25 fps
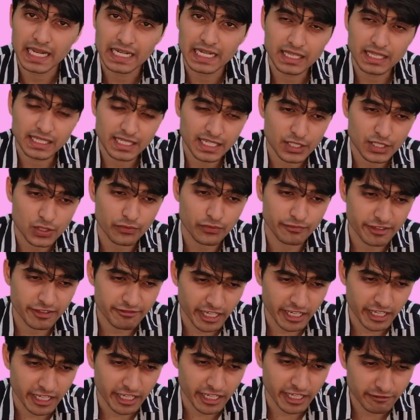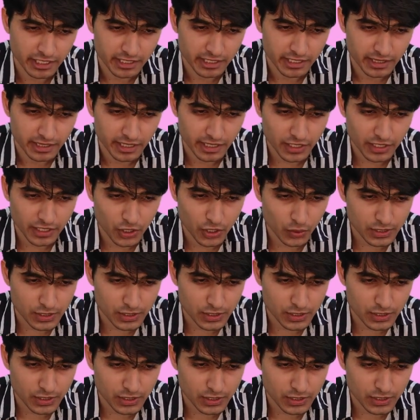and in the case of V5, the
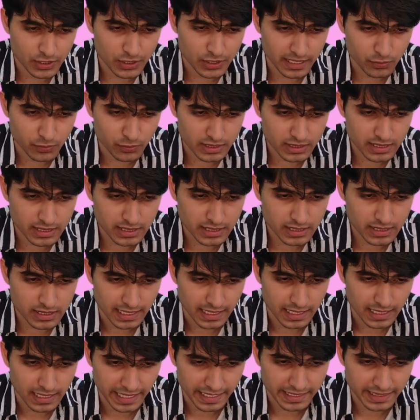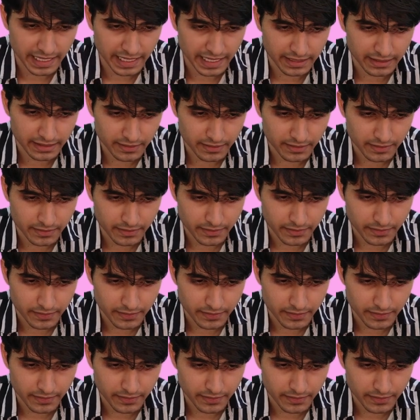QRS complex was like that.